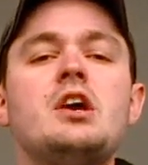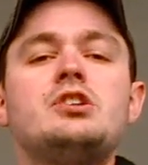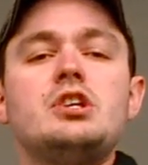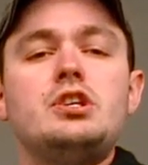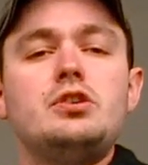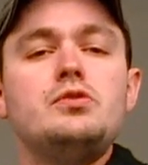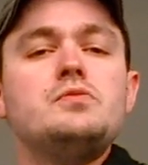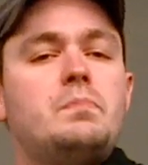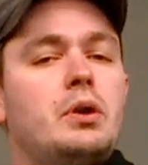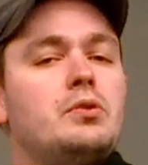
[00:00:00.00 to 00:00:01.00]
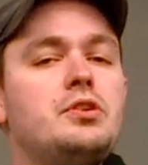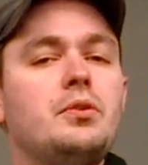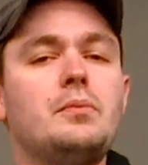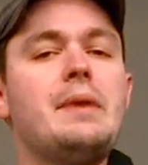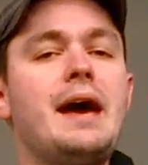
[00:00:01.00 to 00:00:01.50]
to use both
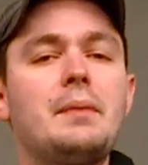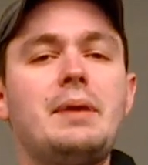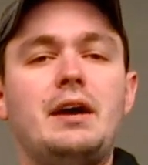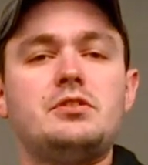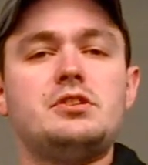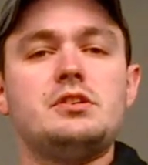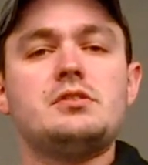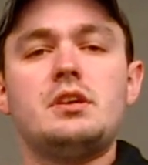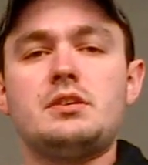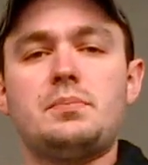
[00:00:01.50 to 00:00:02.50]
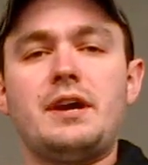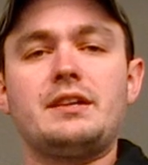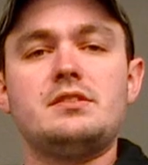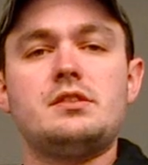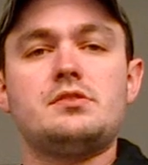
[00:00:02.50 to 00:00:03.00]
your mag pouches to
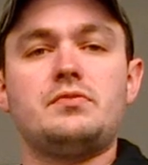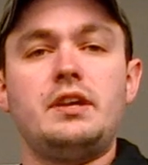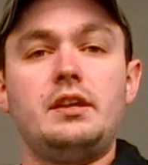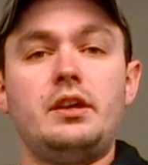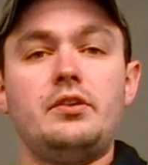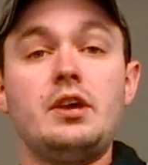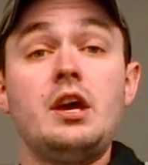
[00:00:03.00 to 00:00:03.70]
practice this reload.